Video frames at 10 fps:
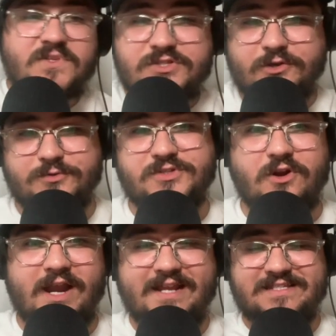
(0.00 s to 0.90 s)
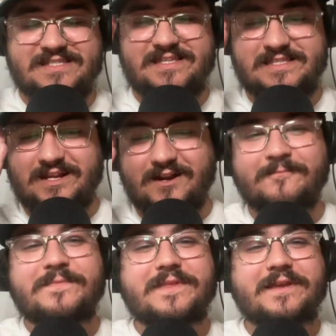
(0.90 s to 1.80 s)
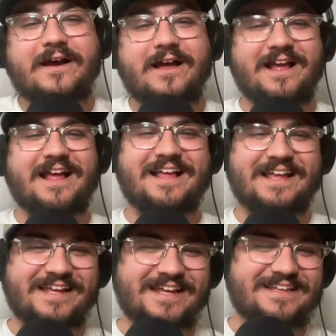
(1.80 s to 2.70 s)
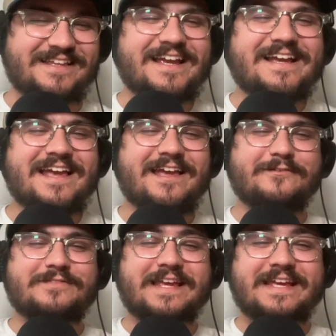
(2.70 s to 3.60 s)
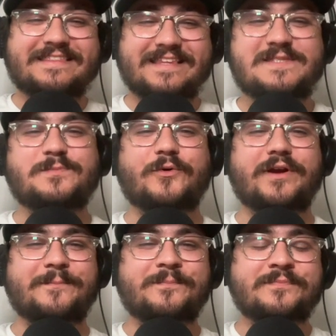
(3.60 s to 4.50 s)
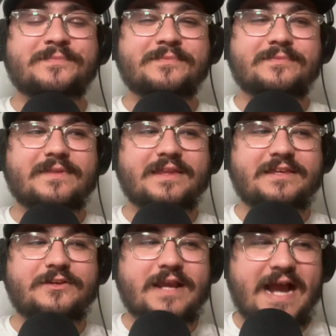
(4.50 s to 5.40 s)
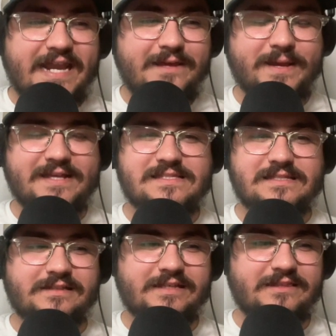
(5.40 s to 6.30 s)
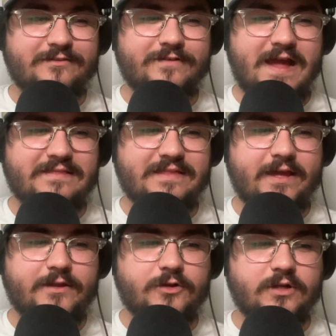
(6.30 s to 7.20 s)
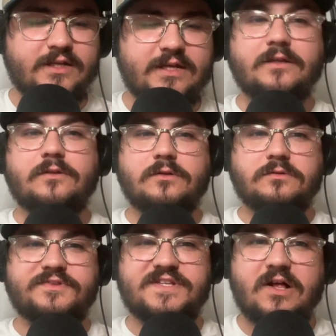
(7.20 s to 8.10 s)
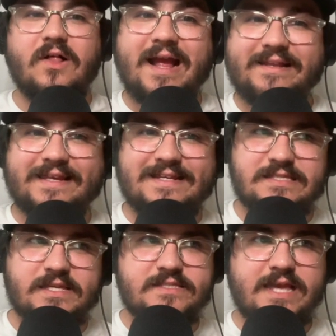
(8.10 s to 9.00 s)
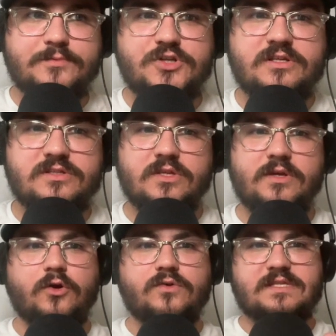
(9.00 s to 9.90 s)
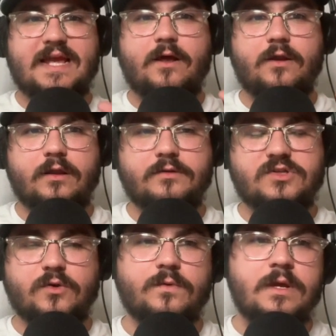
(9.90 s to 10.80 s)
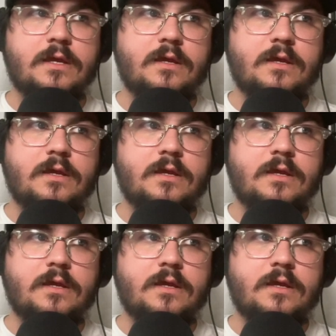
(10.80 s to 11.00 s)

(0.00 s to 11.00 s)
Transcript: so sorry, I had to sneeze there. I think at this point, you kind of pencil in the fact that you're going to decline Lance Lynn's option. So it goes down. So